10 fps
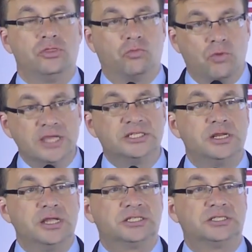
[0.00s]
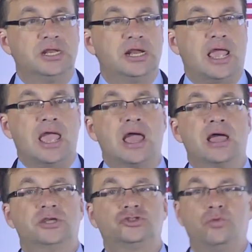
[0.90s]
the resonance that it
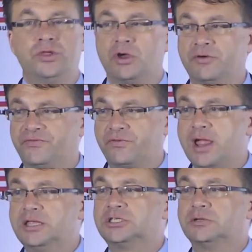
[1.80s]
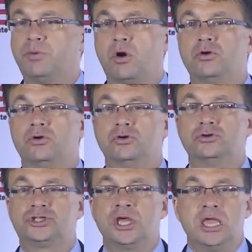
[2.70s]
has with our friends and
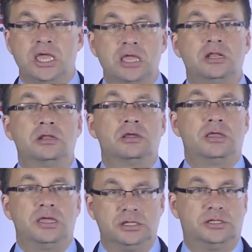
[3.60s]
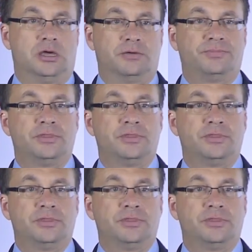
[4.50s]
partners in India.